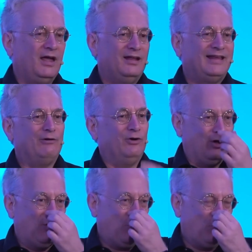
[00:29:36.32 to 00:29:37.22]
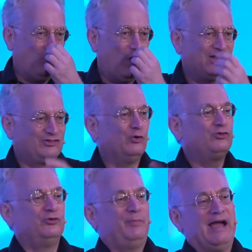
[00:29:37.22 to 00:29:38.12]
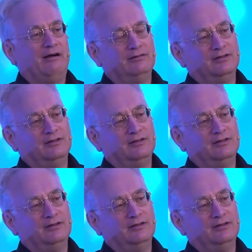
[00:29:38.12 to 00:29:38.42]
Now, I talked about